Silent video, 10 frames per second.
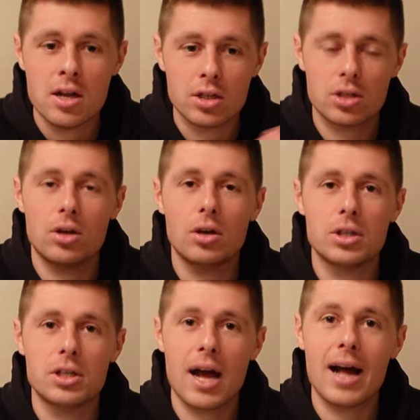
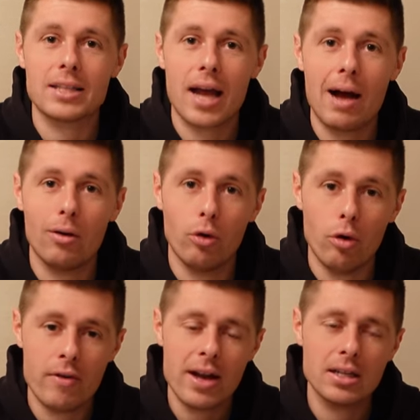started at
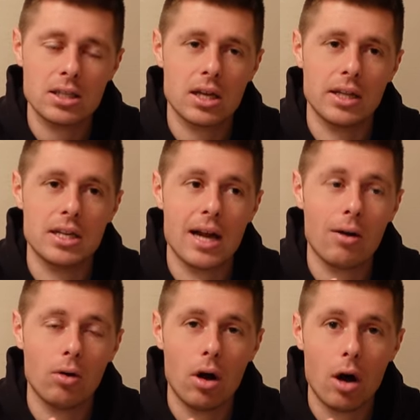outlaw events i did
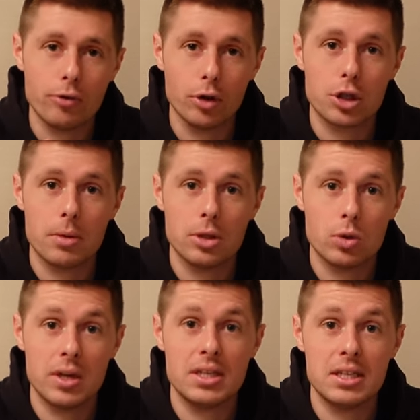outlaw half nottingham in
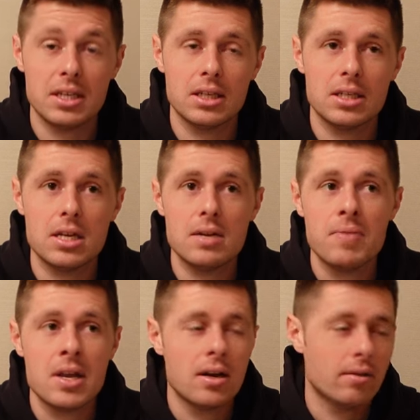
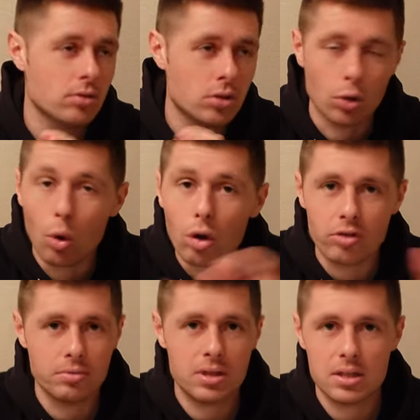2016 done all of
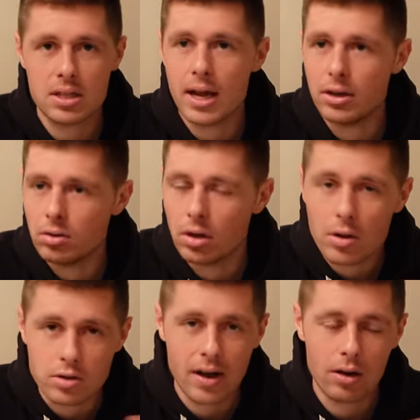them since then, done
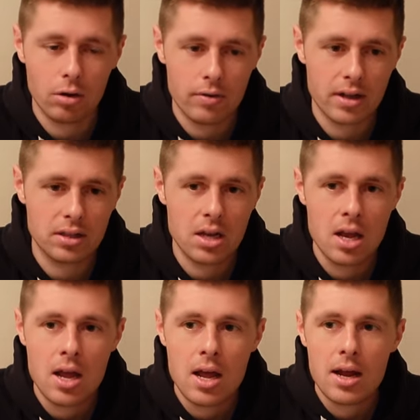loads of outlaw events.
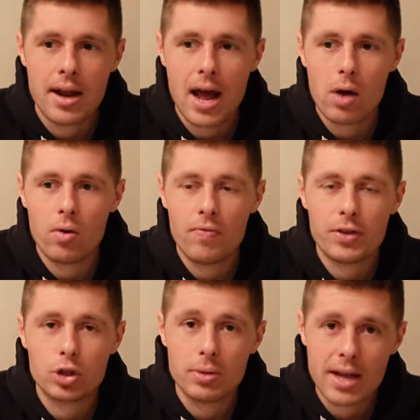Now,
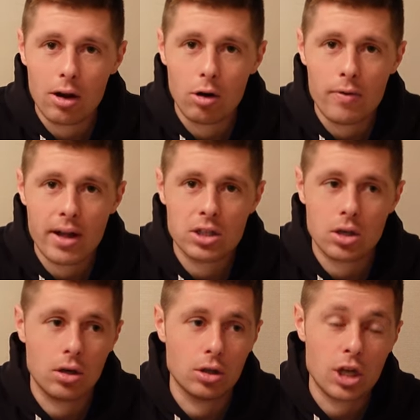some of the outlaw events
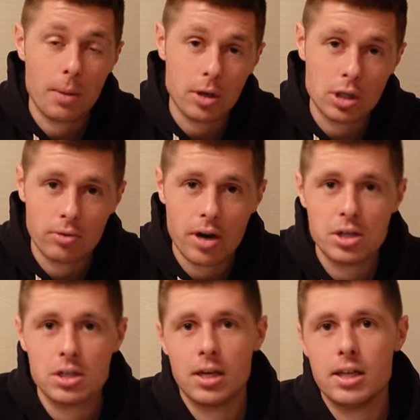are championship
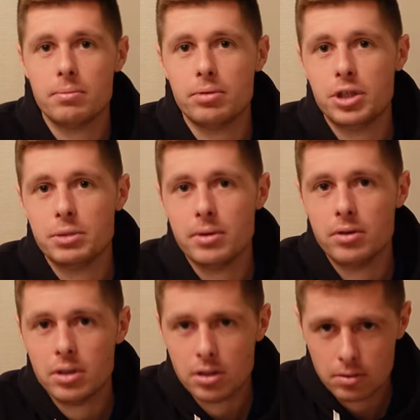races, like the British
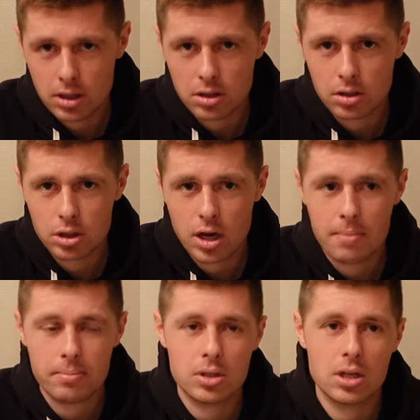Middle Distance
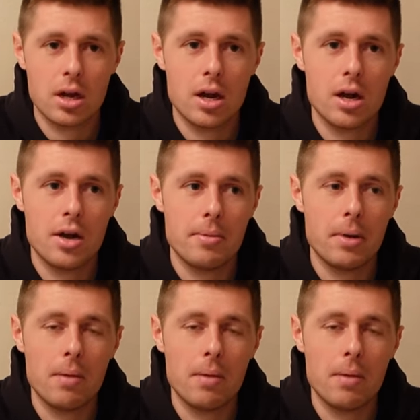Champs, uh, the